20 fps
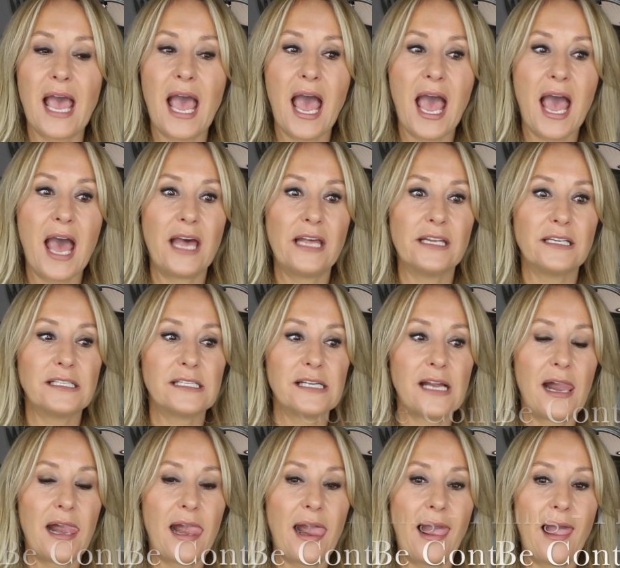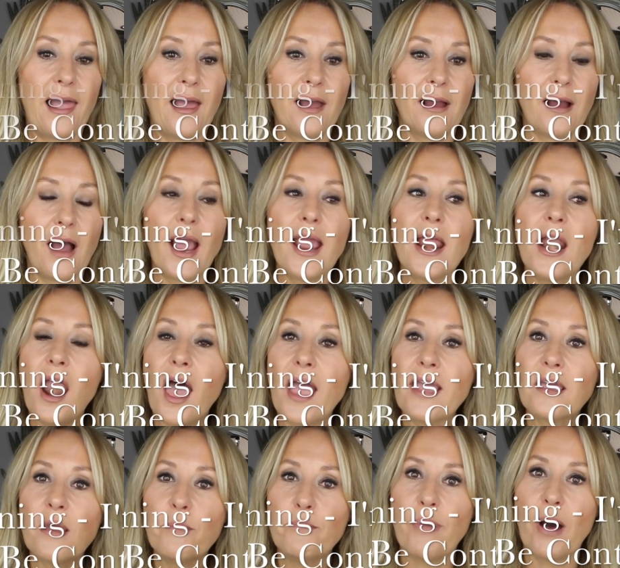and I
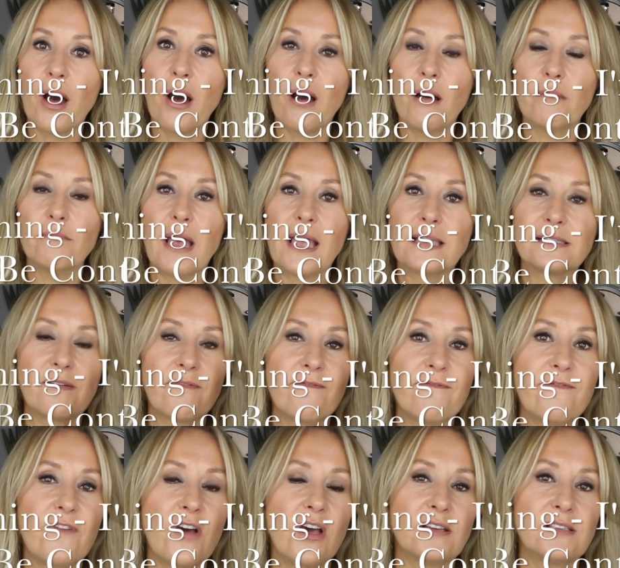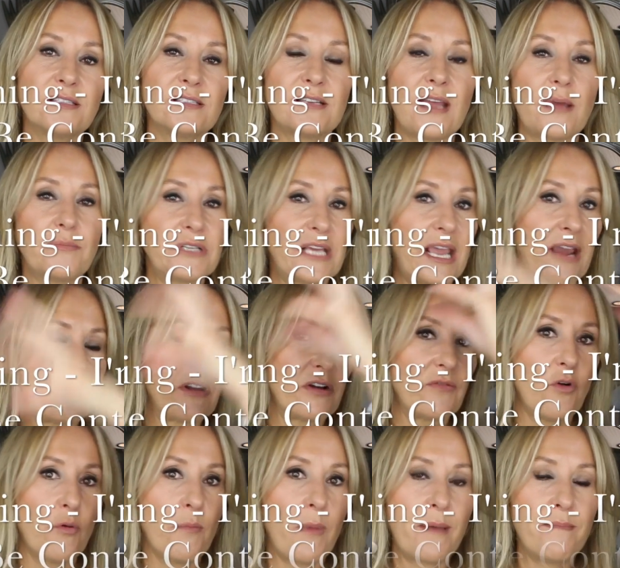like a balm as a first step to get rid
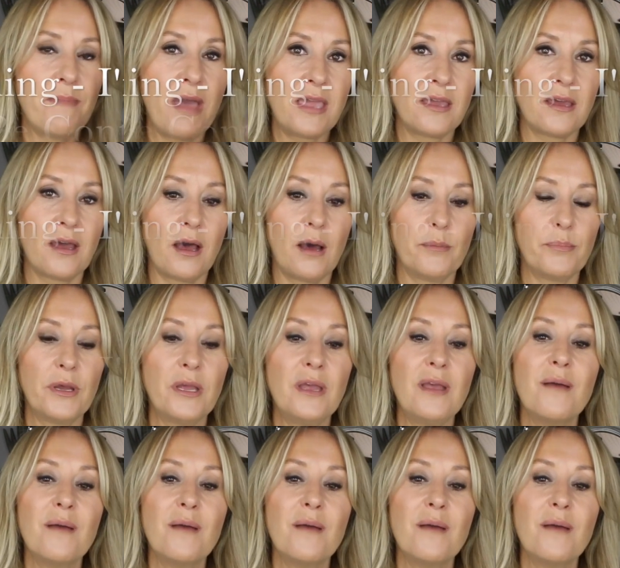of all my makeup,